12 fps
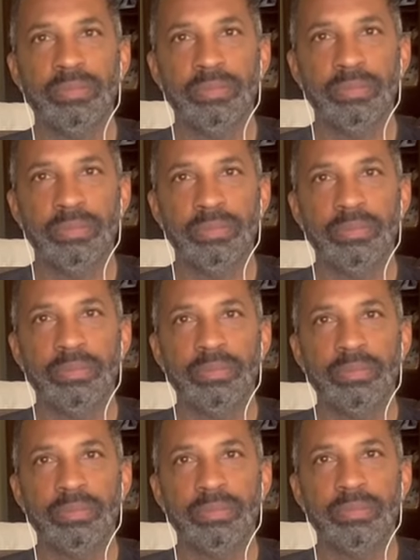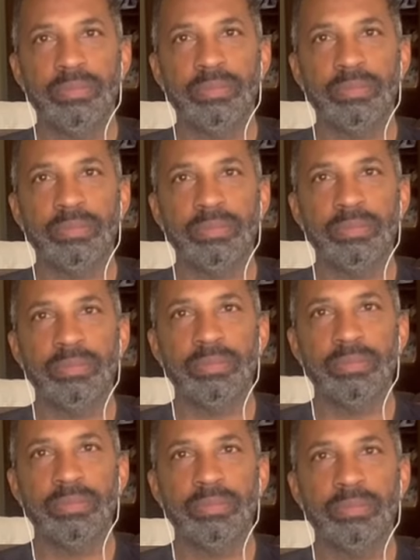
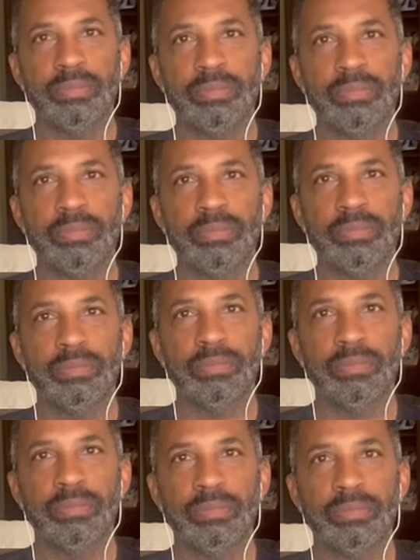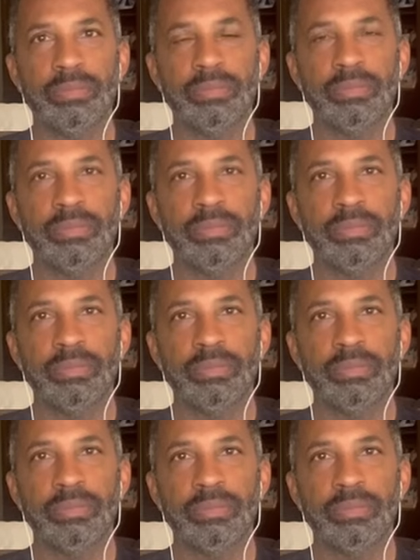The person shown says nothing.